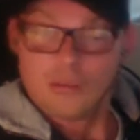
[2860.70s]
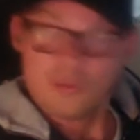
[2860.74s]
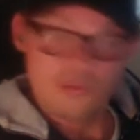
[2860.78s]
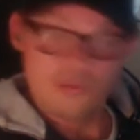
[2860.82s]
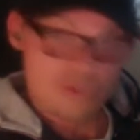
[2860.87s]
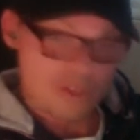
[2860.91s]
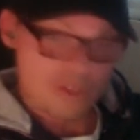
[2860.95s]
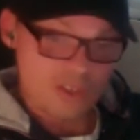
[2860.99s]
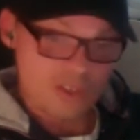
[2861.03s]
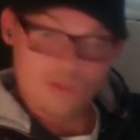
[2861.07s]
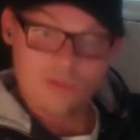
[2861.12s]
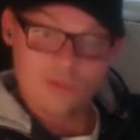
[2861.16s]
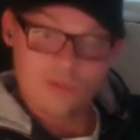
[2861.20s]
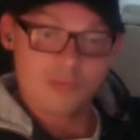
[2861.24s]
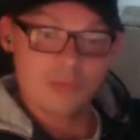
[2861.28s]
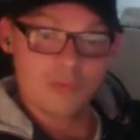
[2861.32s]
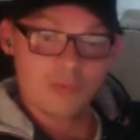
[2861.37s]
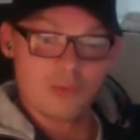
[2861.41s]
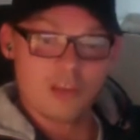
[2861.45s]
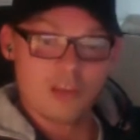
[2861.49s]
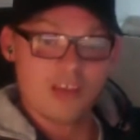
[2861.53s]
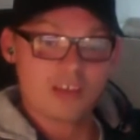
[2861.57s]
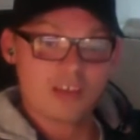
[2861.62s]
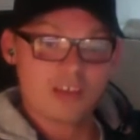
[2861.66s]
Just
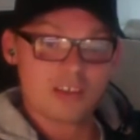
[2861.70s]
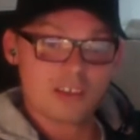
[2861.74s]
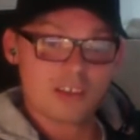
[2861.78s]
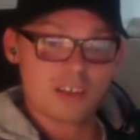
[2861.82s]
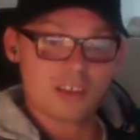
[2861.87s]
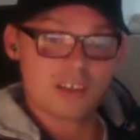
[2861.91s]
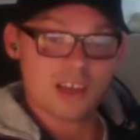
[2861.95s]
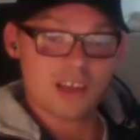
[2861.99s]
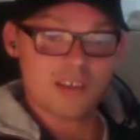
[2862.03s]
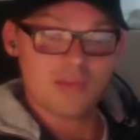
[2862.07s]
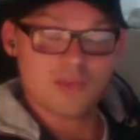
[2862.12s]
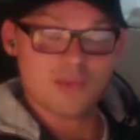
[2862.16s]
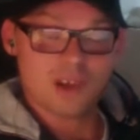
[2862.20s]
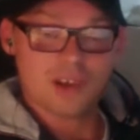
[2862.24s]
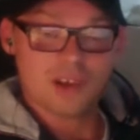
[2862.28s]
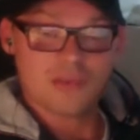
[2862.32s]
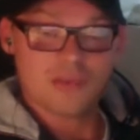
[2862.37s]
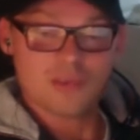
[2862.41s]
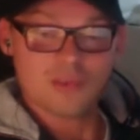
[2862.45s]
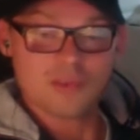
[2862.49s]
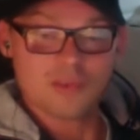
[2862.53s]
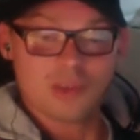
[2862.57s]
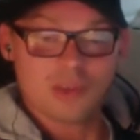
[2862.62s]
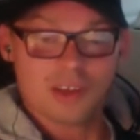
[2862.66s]
basically get
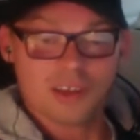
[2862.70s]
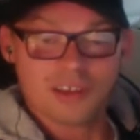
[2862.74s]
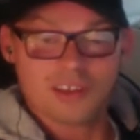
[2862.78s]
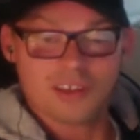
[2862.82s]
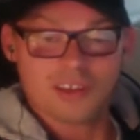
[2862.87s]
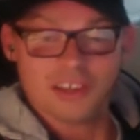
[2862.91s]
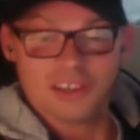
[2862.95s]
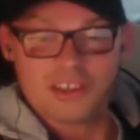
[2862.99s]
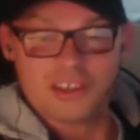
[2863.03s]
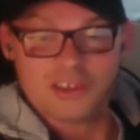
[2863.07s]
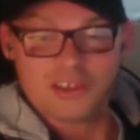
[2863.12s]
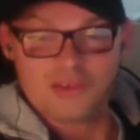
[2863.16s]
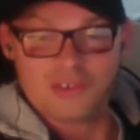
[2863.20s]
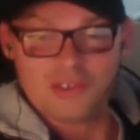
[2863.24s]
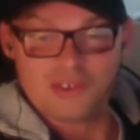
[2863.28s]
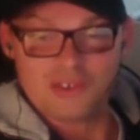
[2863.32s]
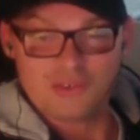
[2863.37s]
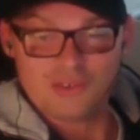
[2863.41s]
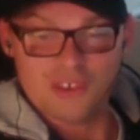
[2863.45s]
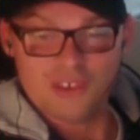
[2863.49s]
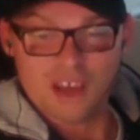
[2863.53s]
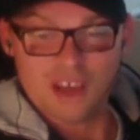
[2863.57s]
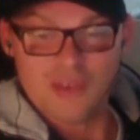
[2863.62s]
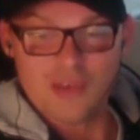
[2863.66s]
involved in politics if
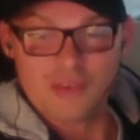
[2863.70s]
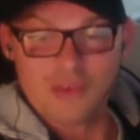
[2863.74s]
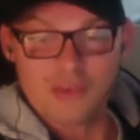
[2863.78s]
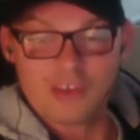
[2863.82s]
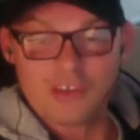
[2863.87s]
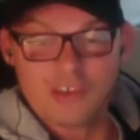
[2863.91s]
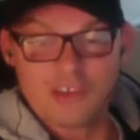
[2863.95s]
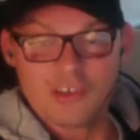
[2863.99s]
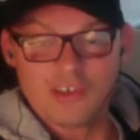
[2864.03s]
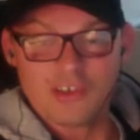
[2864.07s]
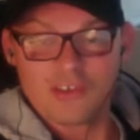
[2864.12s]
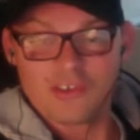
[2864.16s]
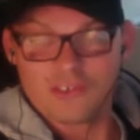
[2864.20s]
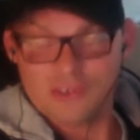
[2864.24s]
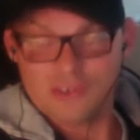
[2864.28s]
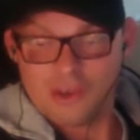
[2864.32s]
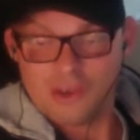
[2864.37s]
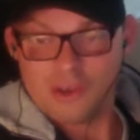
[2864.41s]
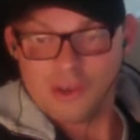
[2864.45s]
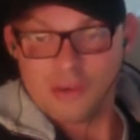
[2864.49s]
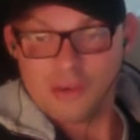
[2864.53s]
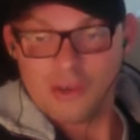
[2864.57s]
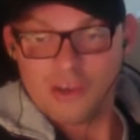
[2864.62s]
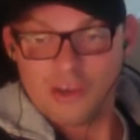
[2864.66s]
you have opinions. You know
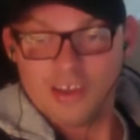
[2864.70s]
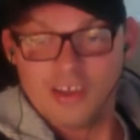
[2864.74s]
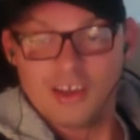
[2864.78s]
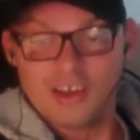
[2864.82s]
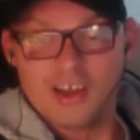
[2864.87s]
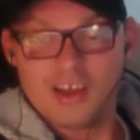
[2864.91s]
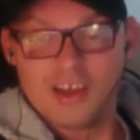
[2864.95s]
what I mean?